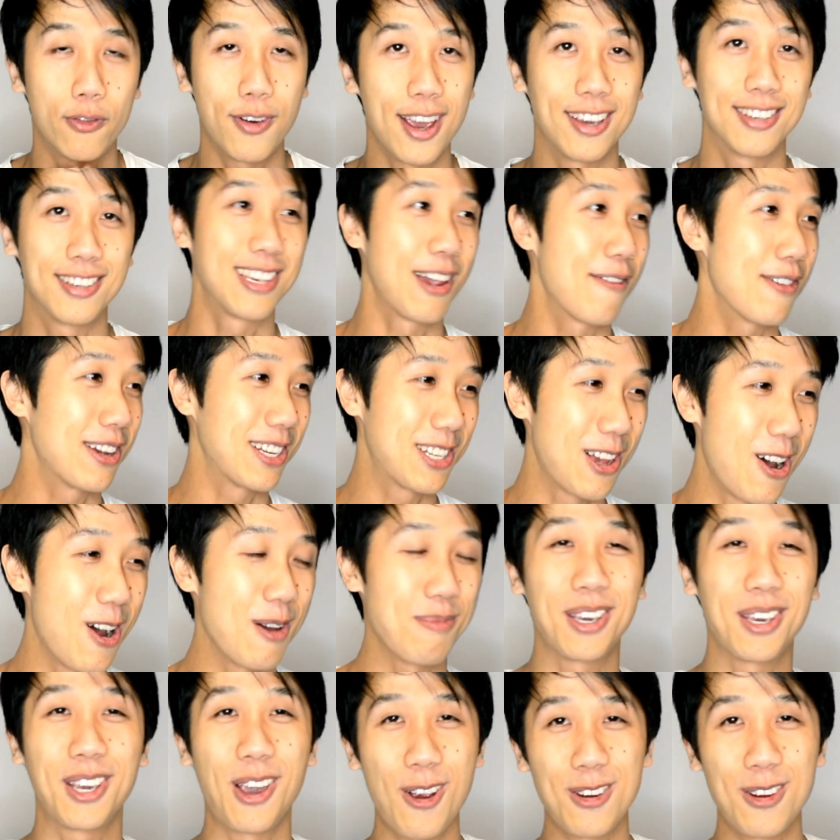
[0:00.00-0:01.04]
face every
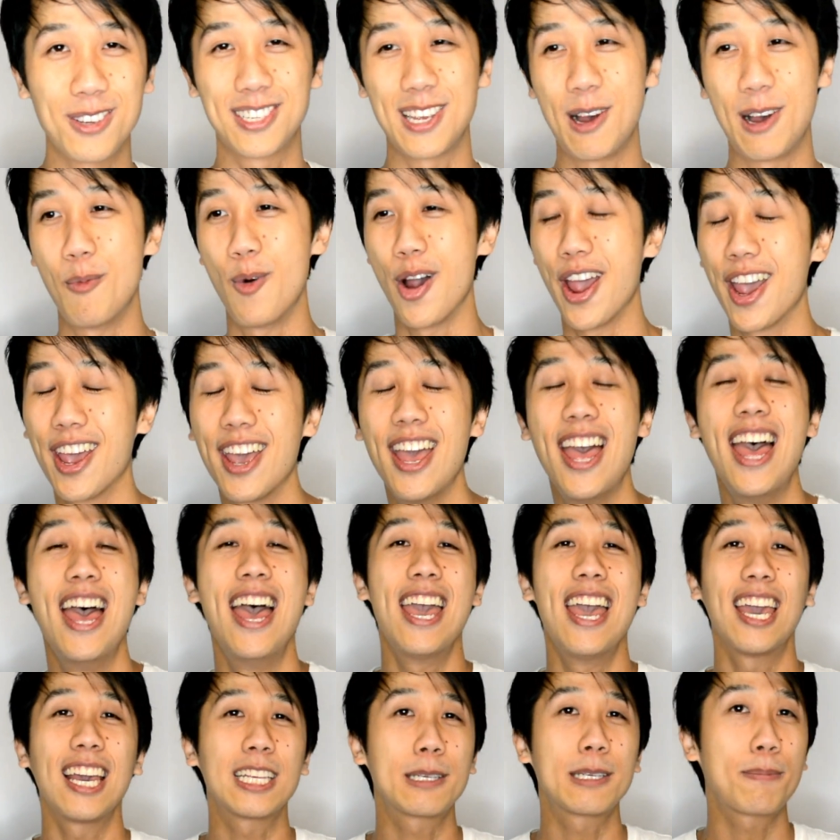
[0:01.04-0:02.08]
time you go somewhere,
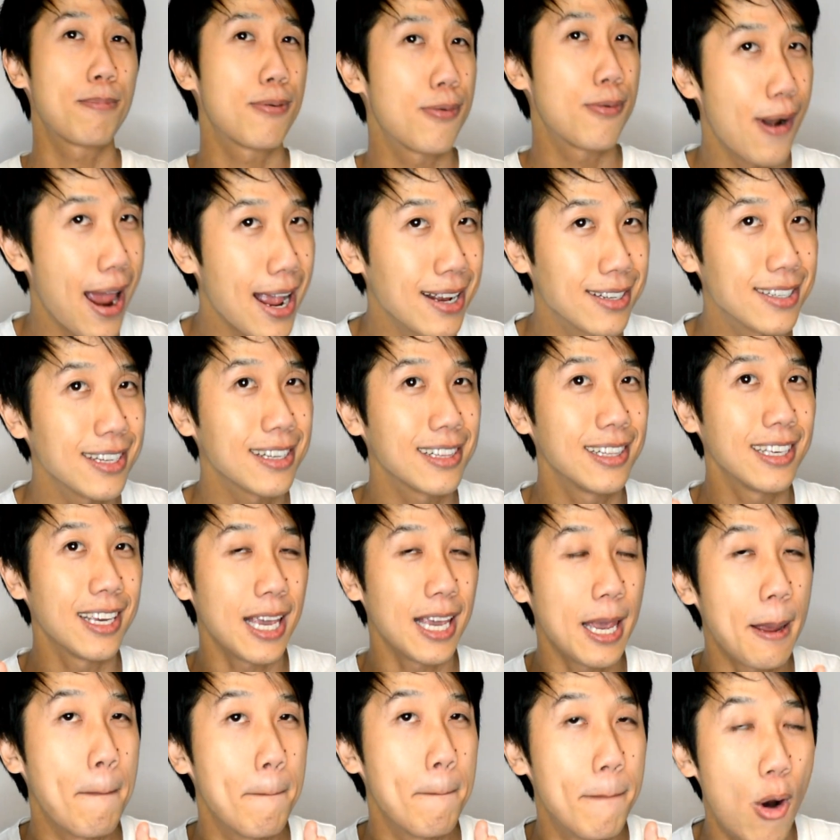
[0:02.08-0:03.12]
it's practically
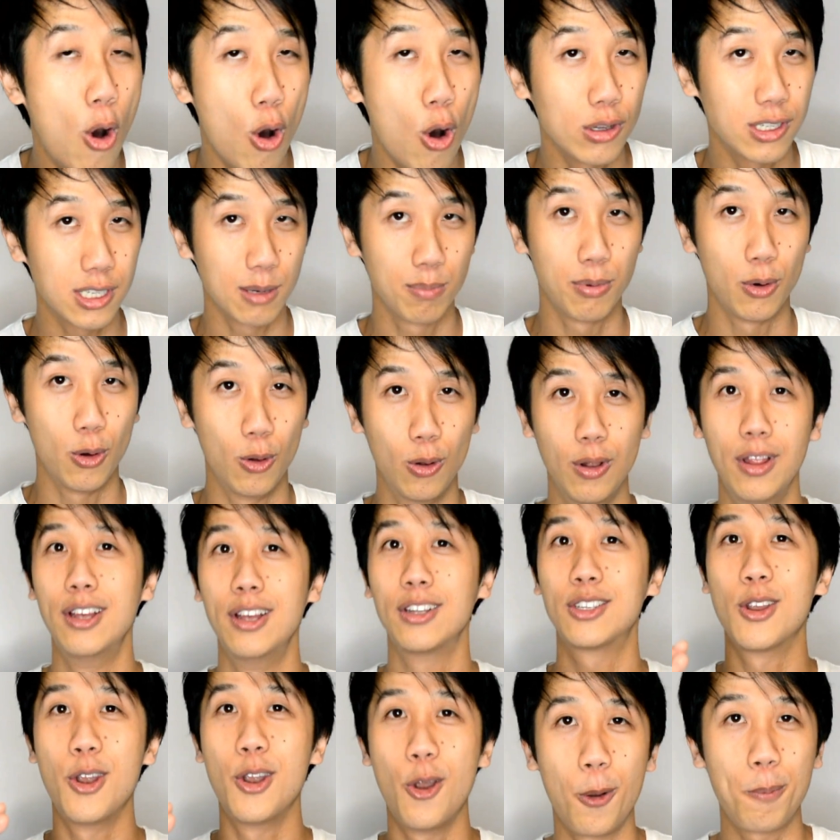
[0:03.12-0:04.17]
impossible
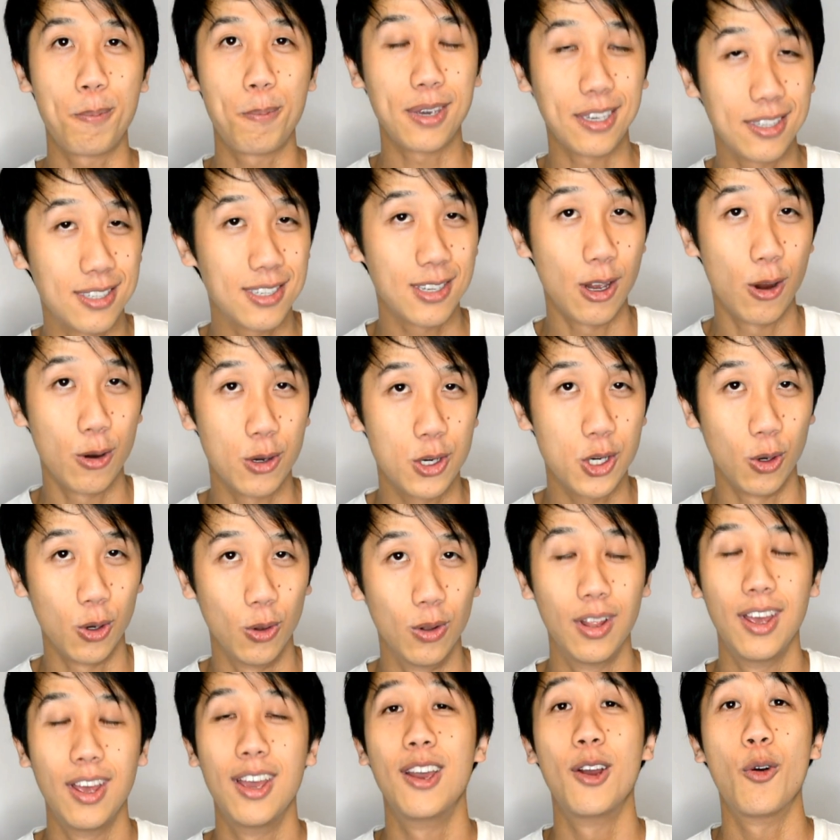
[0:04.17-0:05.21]
to not be
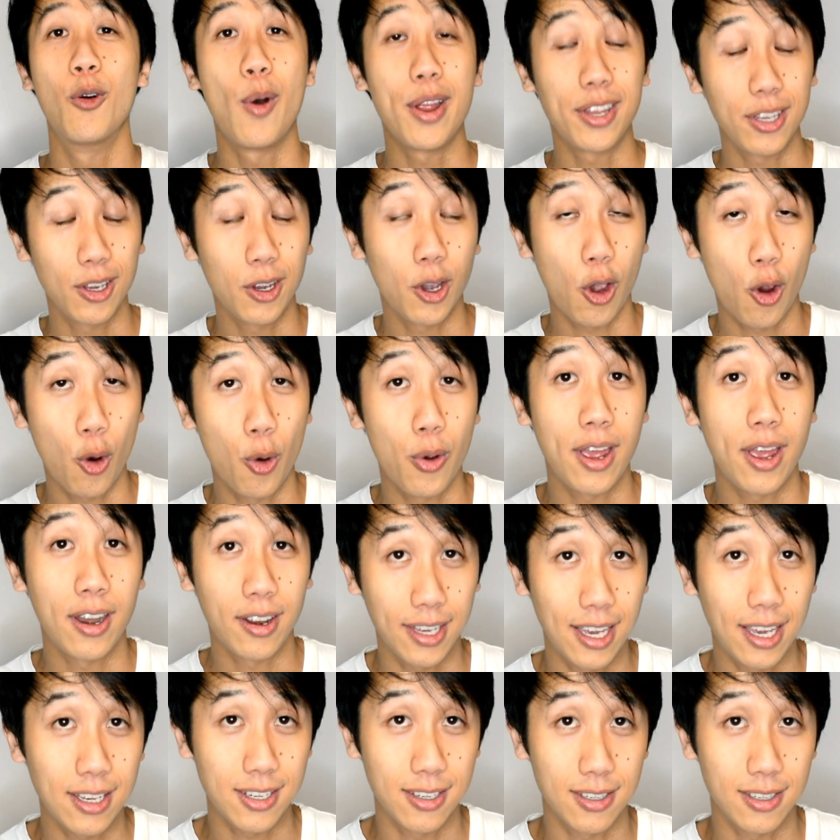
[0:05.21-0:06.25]
social when you go
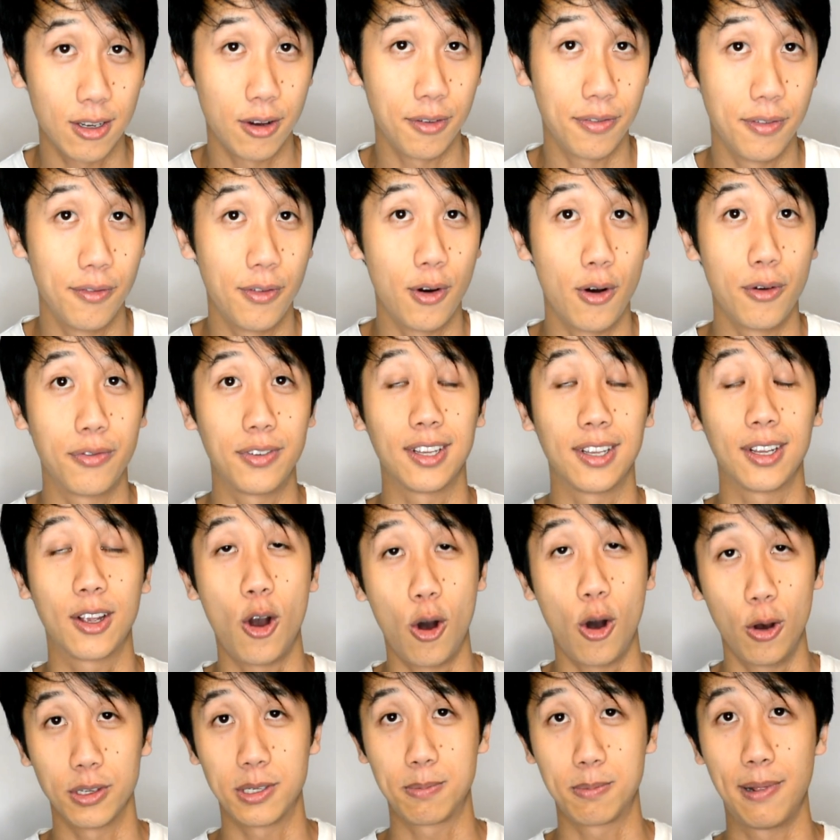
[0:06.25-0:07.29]
and get yourself involved in
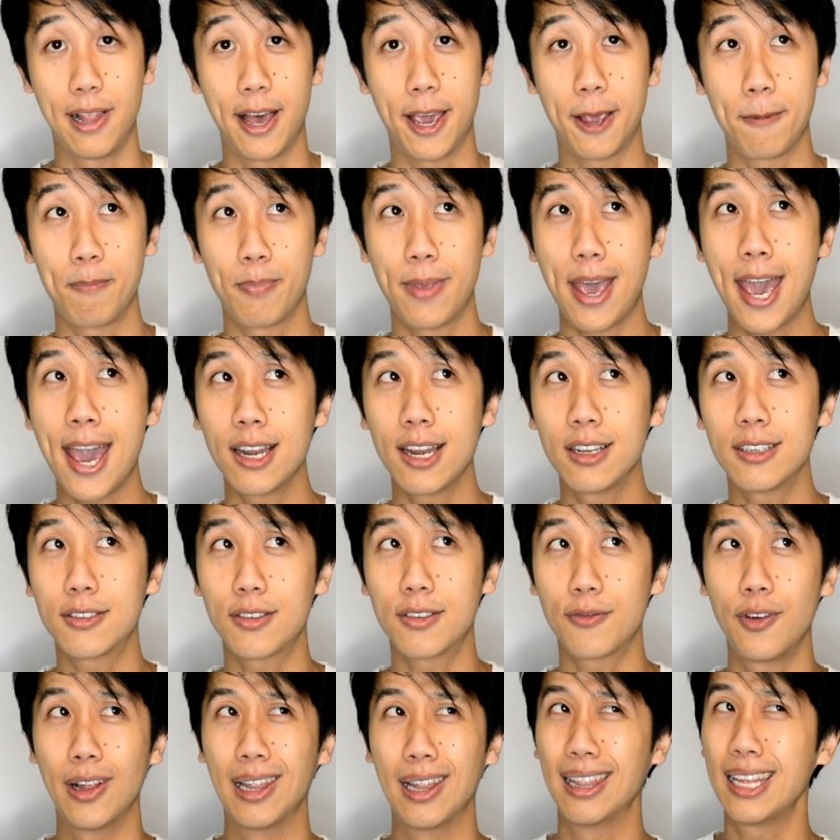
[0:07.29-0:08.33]
cosplay. And
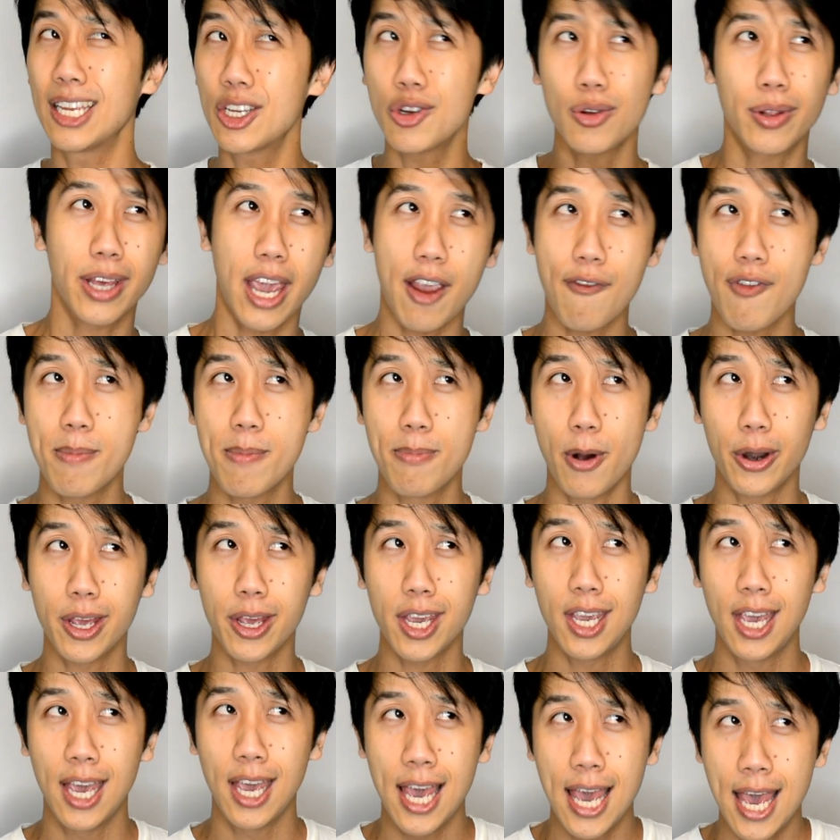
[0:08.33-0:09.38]
for literally
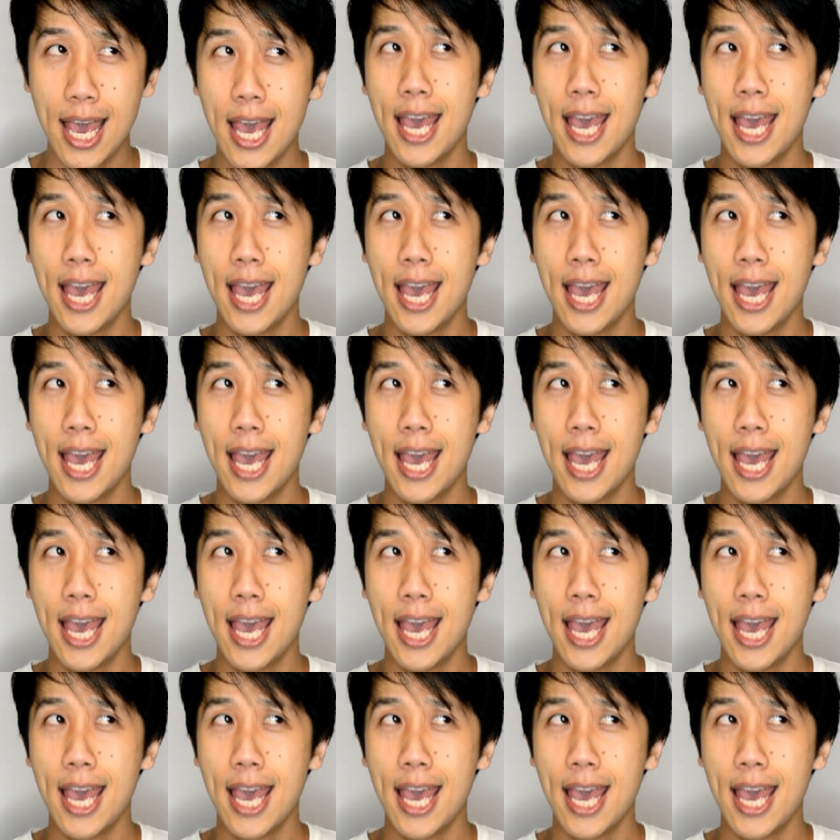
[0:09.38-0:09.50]
everybody,